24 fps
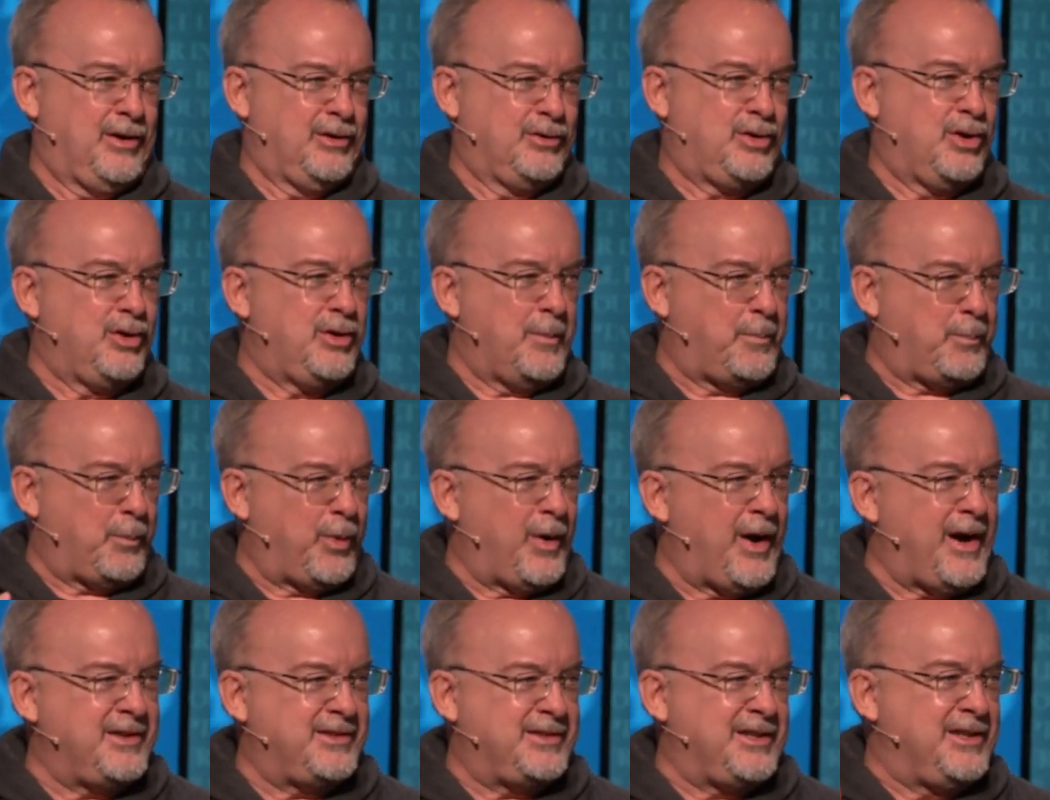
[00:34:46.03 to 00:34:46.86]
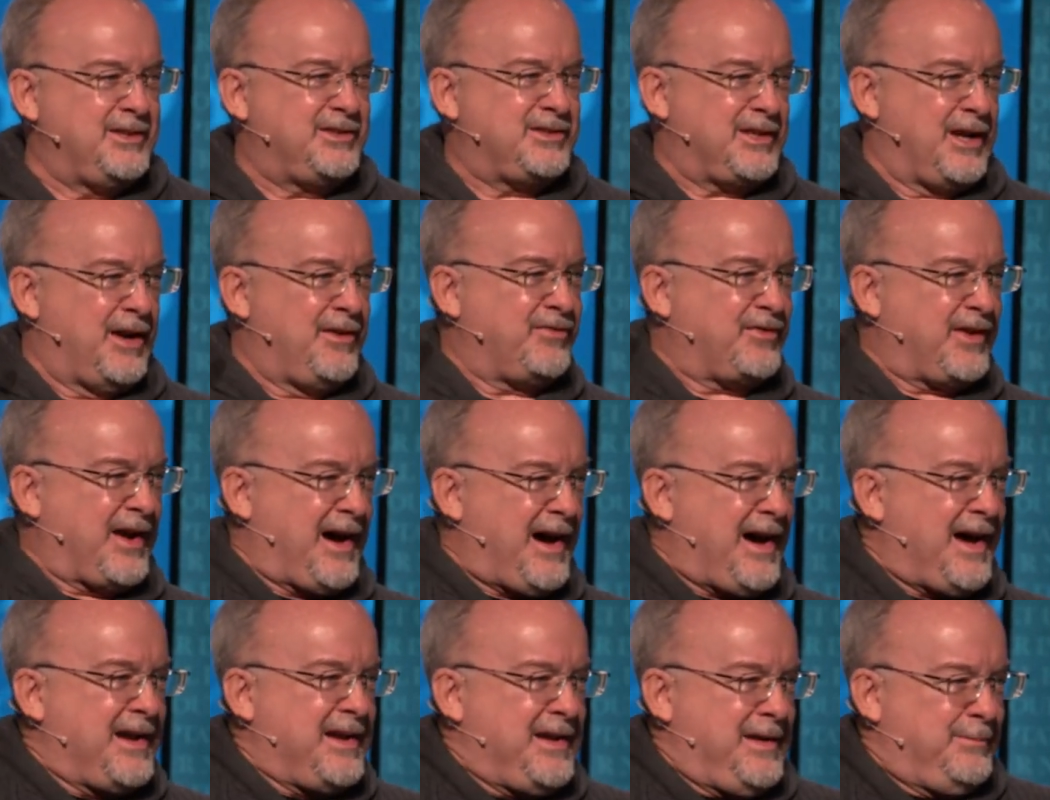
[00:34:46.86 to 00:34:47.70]
to the presence of
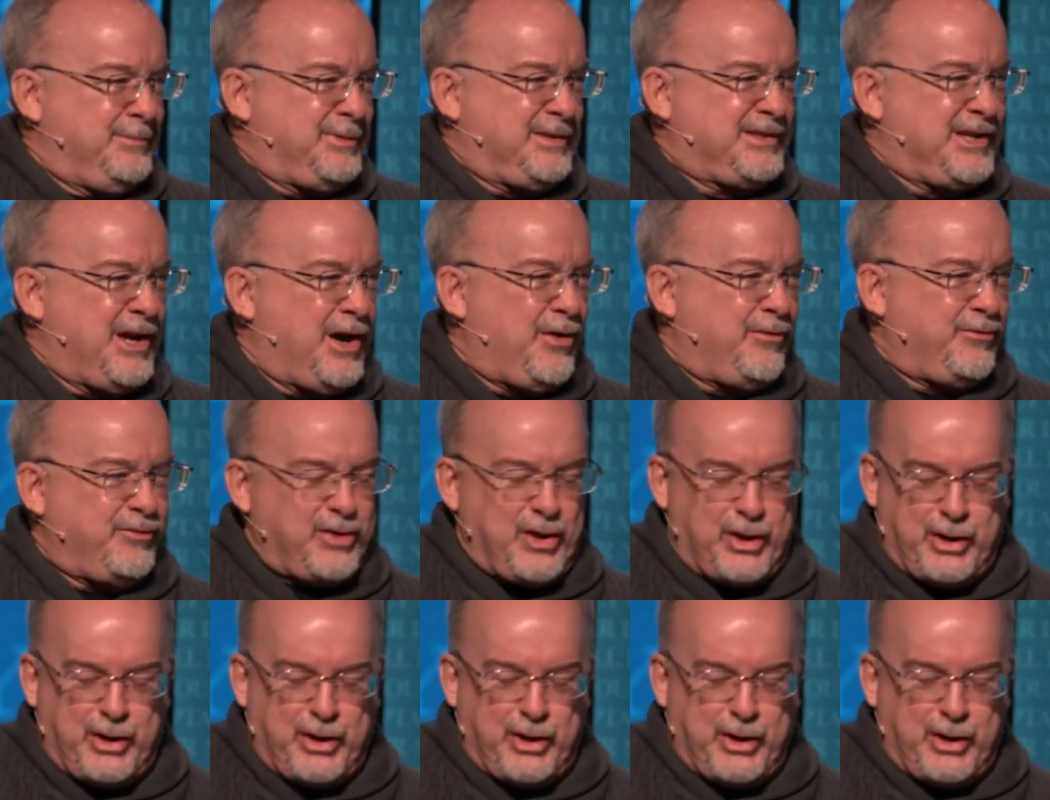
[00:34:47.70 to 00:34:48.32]
God Himself. The